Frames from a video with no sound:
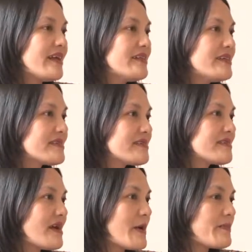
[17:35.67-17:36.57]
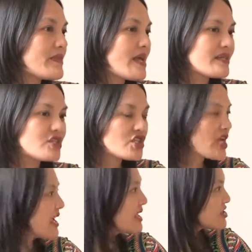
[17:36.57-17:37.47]
this
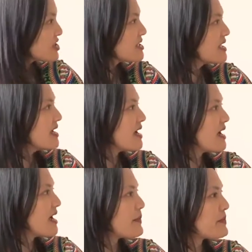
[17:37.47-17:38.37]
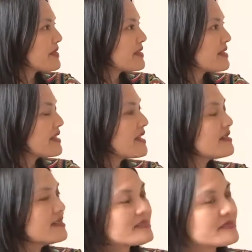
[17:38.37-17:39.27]
exchange.
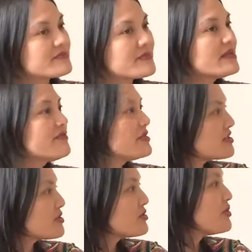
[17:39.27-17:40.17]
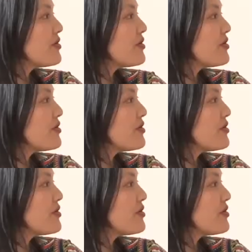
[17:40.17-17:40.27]
Then it's beneficial to